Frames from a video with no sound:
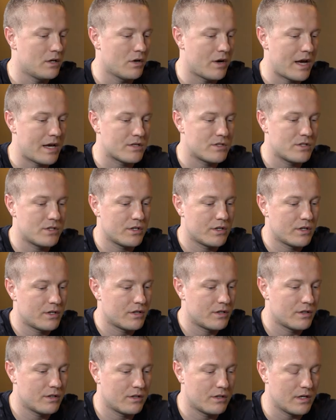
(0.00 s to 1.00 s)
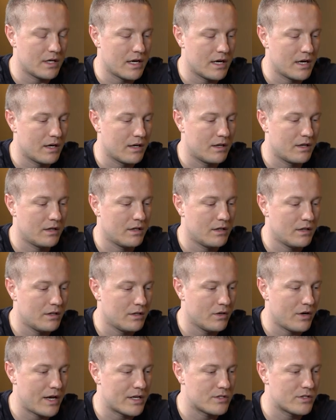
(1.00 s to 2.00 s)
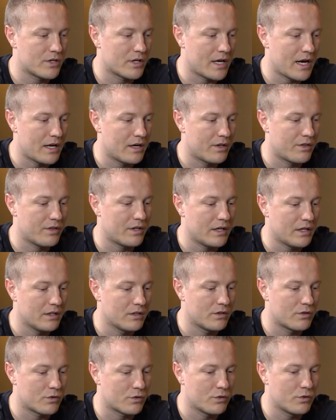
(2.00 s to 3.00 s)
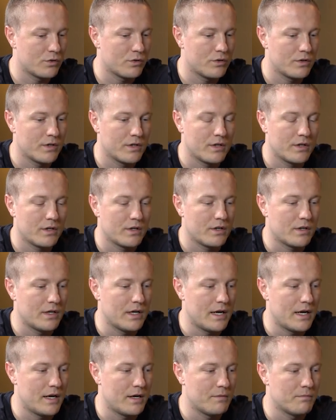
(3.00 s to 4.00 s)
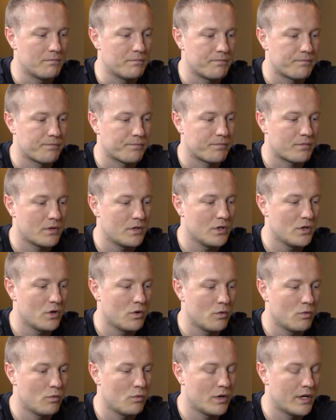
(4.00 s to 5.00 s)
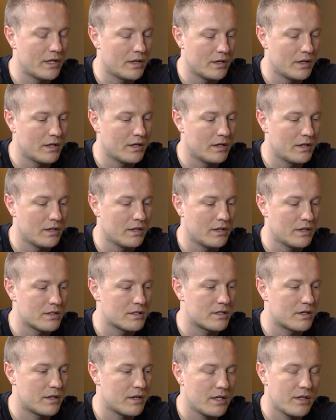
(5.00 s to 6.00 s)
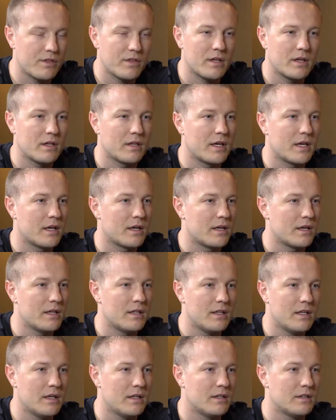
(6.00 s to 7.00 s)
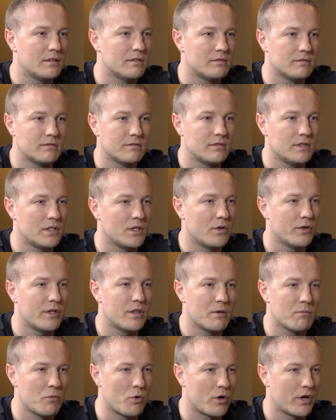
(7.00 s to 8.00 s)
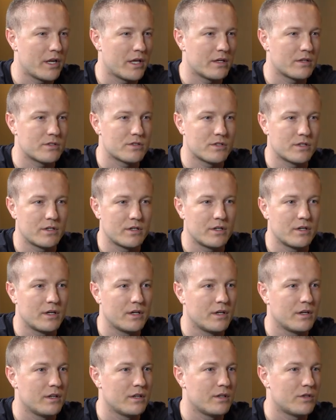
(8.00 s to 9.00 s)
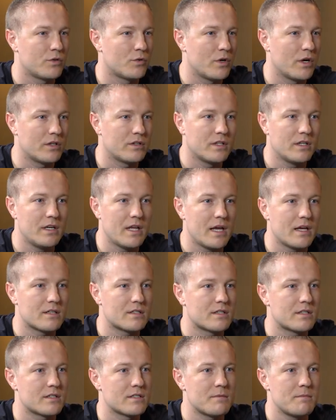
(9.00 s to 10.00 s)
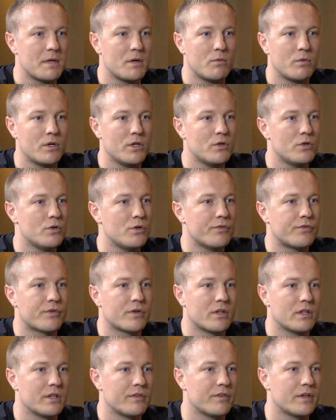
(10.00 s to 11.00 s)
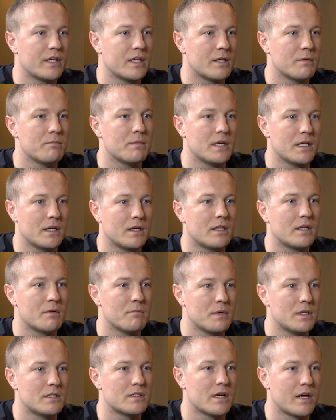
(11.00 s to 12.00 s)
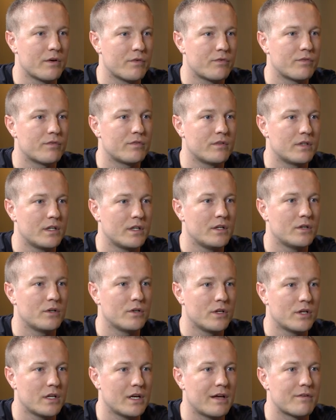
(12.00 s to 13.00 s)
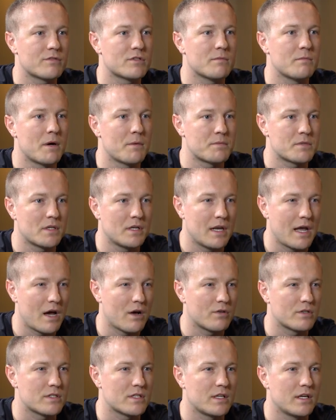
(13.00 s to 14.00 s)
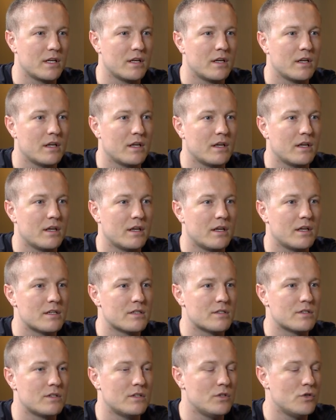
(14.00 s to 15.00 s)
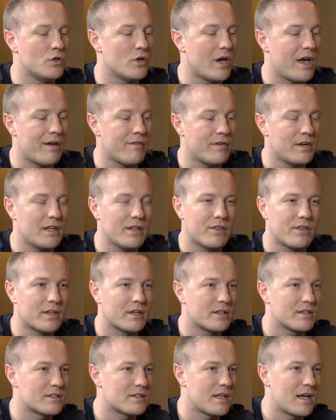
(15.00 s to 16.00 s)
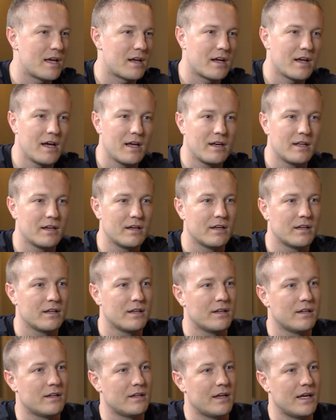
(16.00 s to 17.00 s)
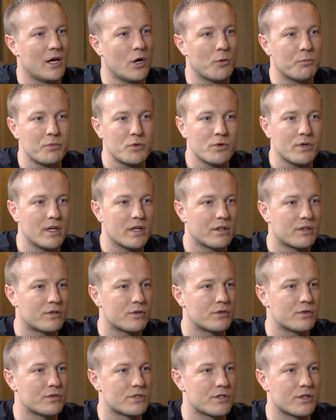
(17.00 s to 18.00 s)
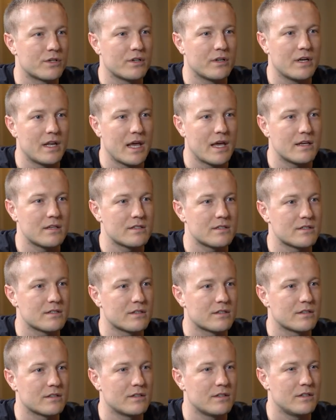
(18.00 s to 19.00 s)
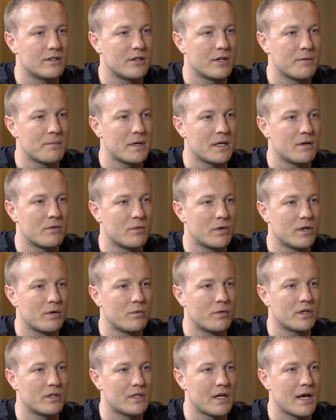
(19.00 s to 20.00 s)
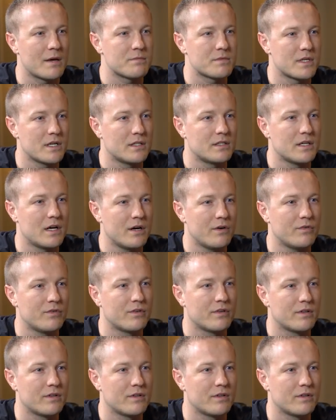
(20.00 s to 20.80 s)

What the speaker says: as you're kind of thinking through, what is there anything like in the mornings or throughout the days? Because I mean, what you do for a living can be tough. You can have some ups and downs, and do you have any things that kind of help you get through certain days? You know what I mean? When times get tough.